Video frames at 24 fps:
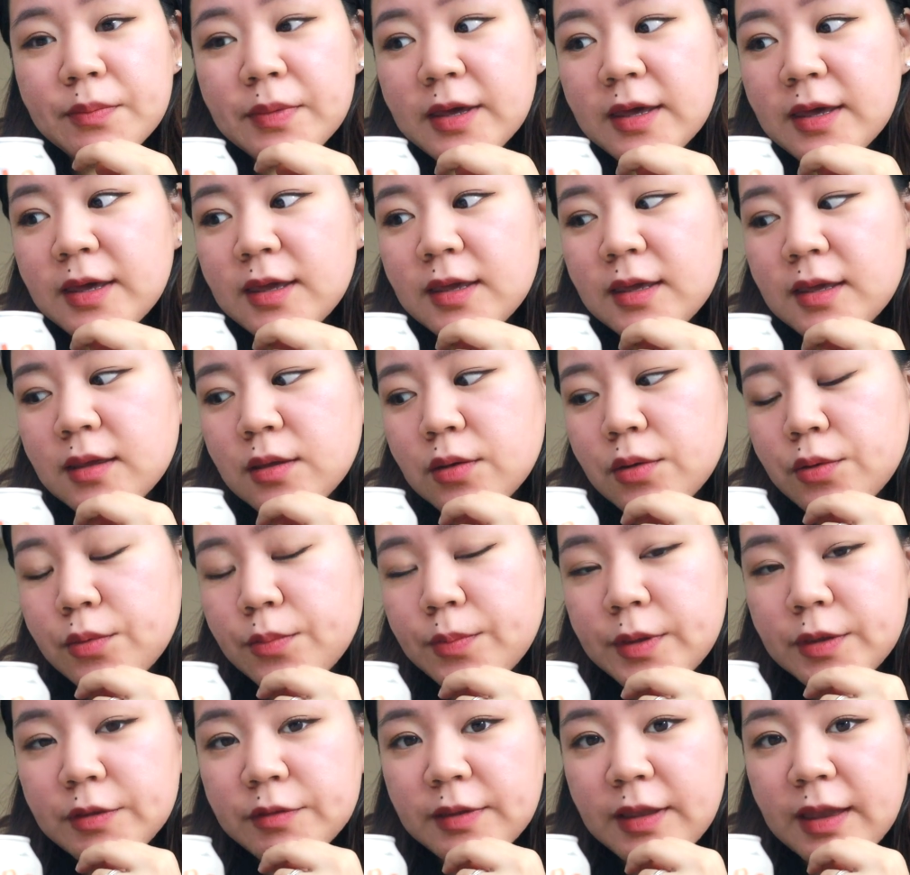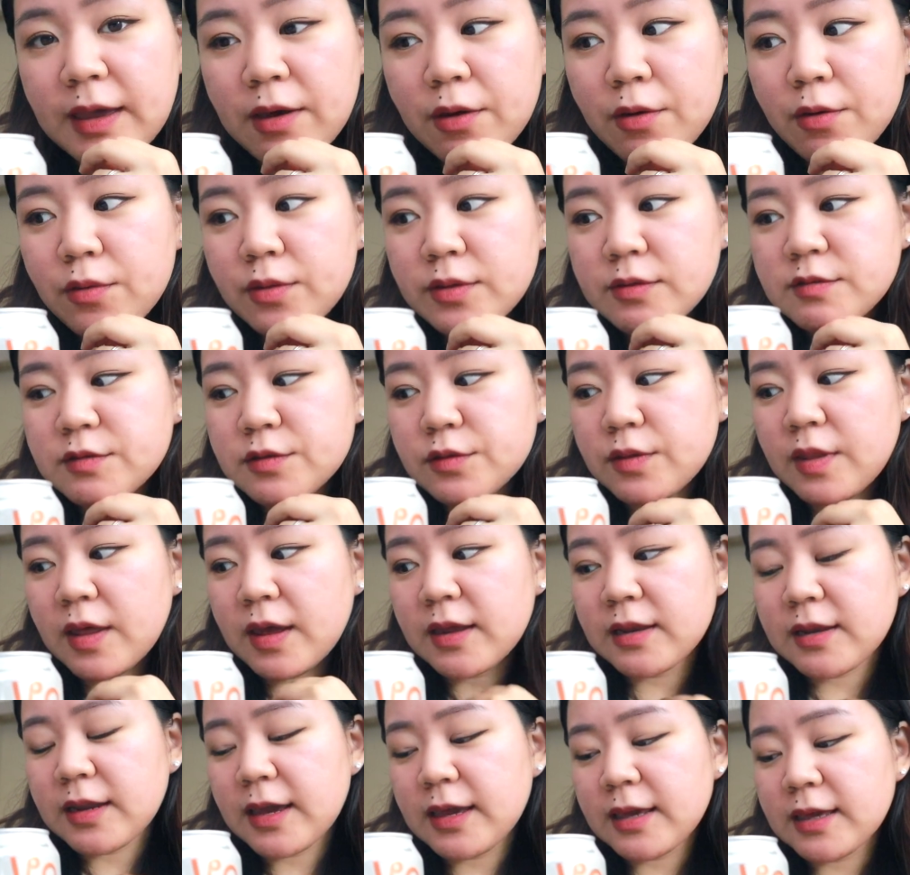my oatmeal now so
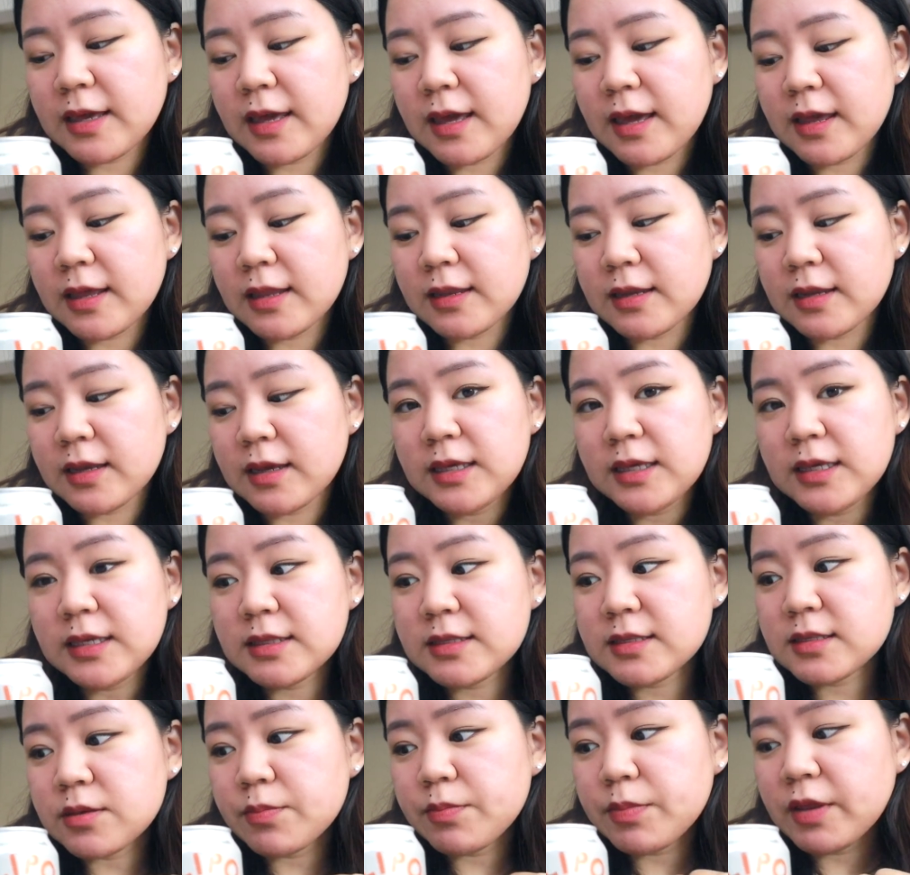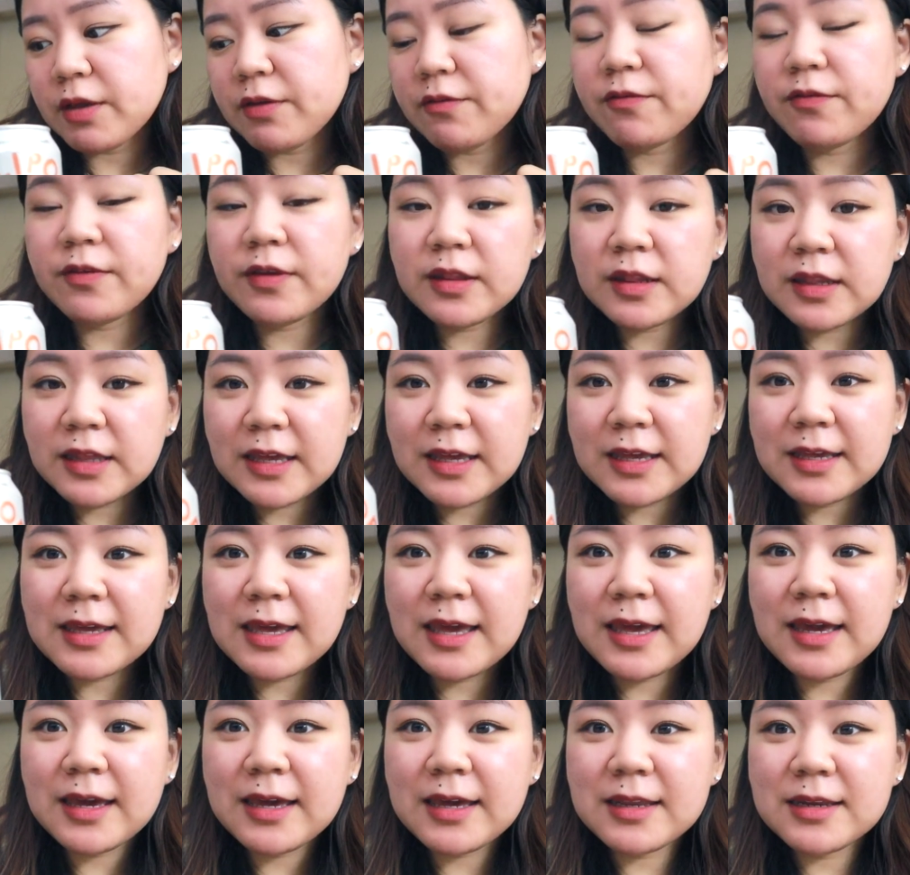that I can eat something filling
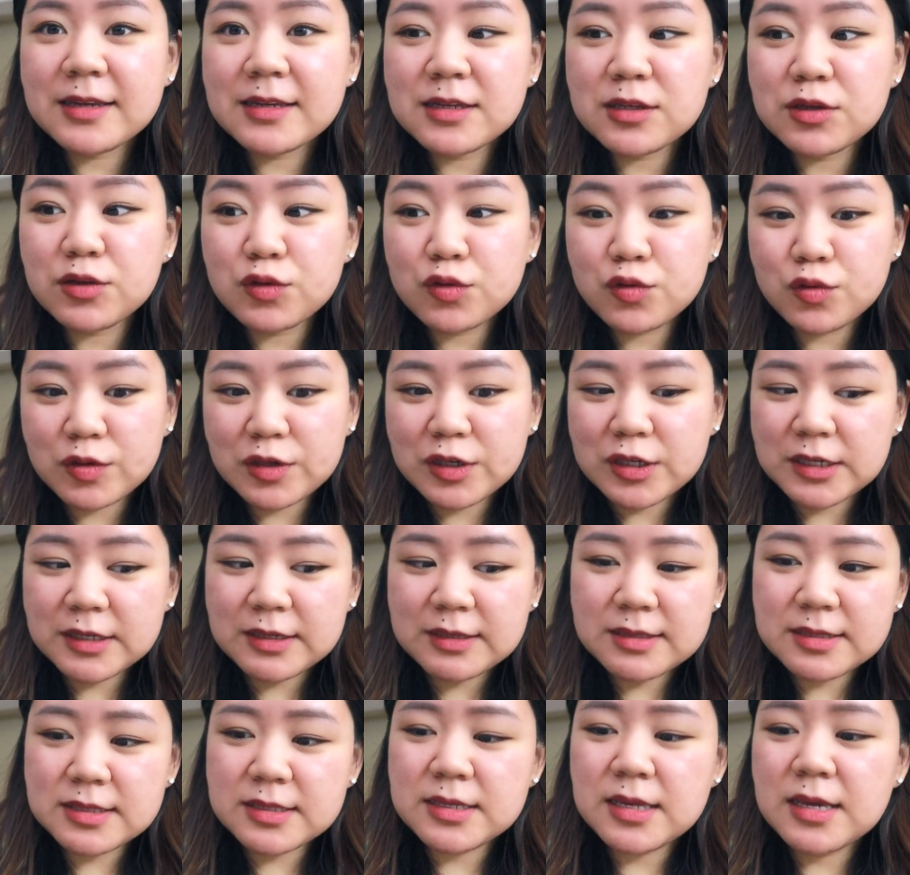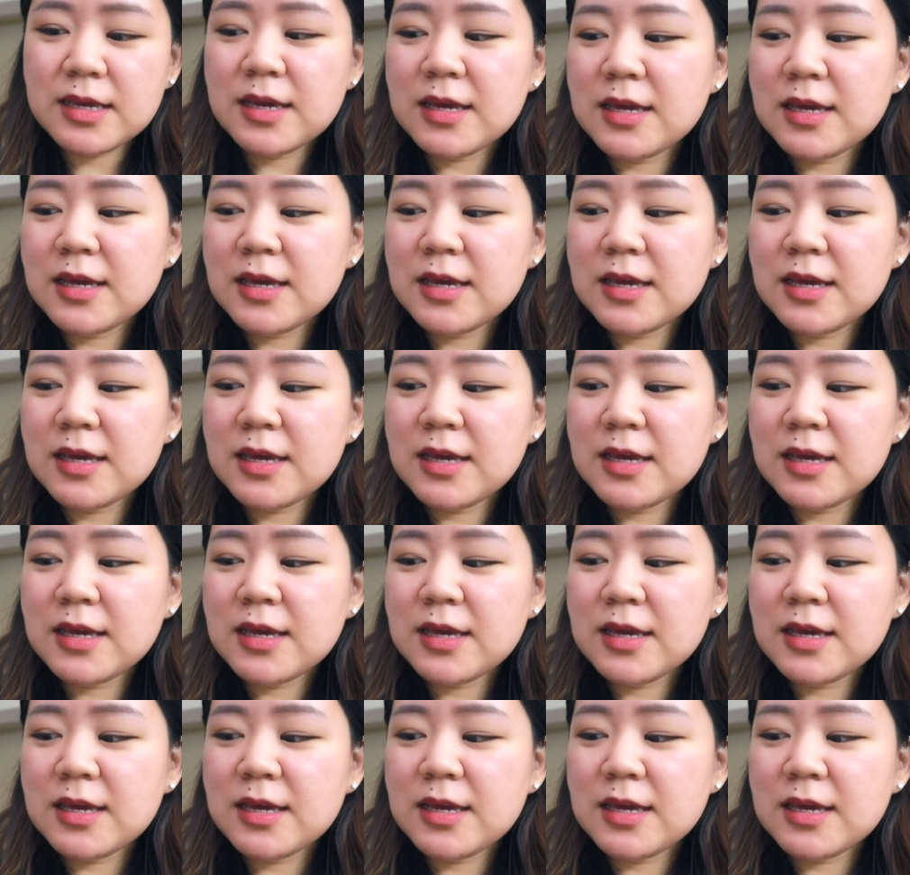and nutritious.